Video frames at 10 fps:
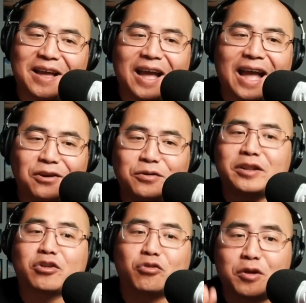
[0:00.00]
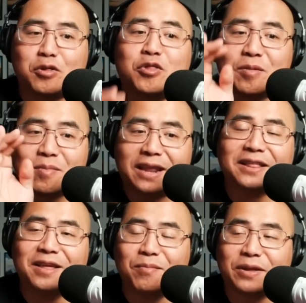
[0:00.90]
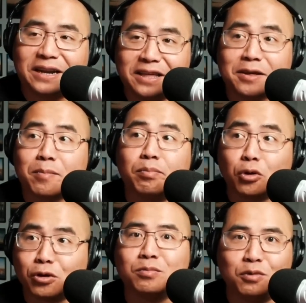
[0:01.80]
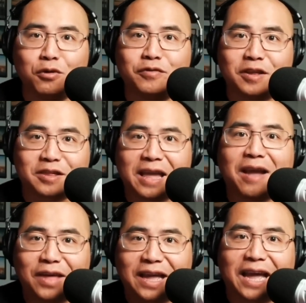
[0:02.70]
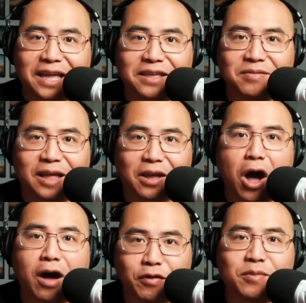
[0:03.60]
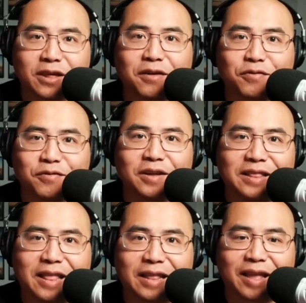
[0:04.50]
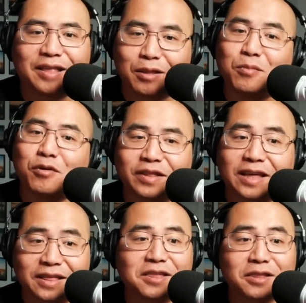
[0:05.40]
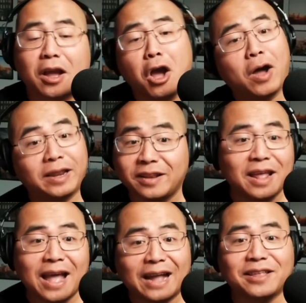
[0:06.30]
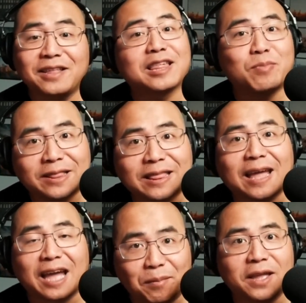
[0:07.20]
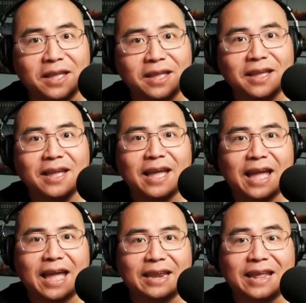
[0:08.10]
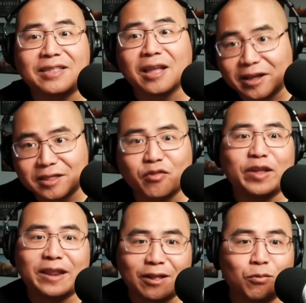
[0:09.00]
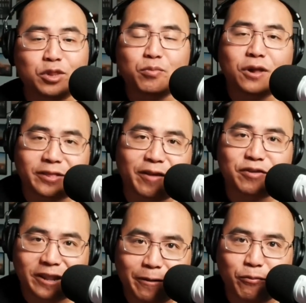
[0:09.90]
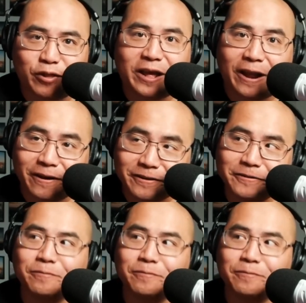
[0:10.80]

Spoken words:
I don't disagree with you thematically, but it is a bold move to just have that guy off himself at the end of the movie. Like that's just like, oh, I didn't expect that coming, and it does fit in with the plot they've set up for that character.